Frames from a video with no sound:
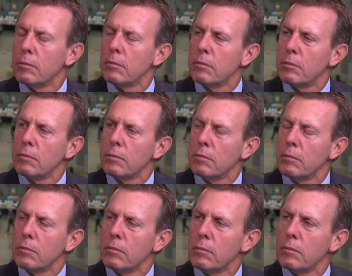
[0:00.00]

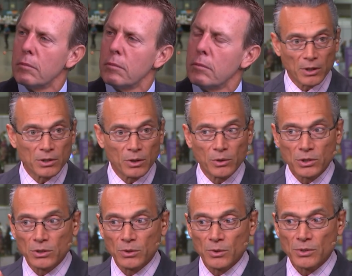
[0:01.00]
Essentially, what they want to do
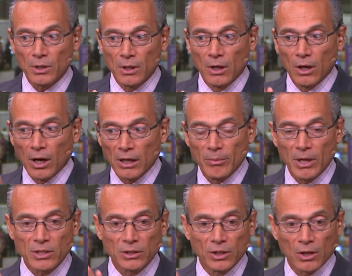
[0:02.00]
is use
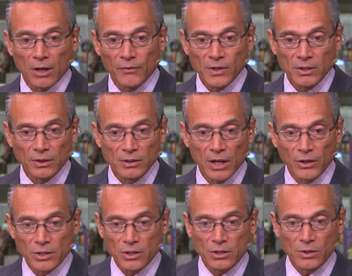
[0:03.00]
automation and artificial
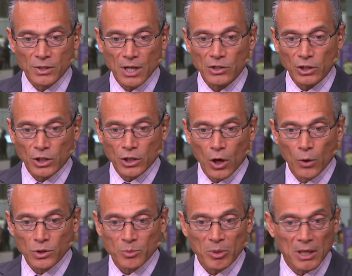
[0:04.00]
intelligence to essentially
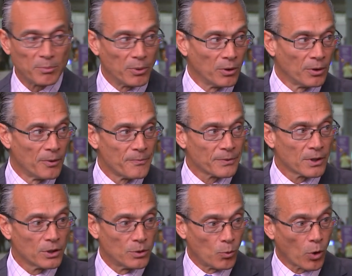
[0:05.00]
coach people,
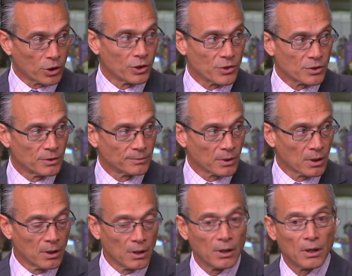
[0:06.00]
workers, mm
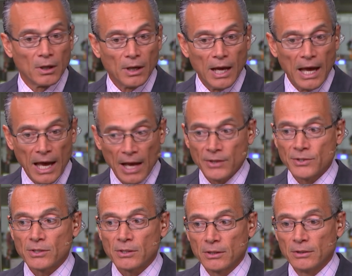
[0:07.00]
-hmm.
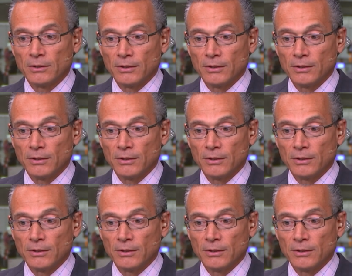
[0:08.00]
as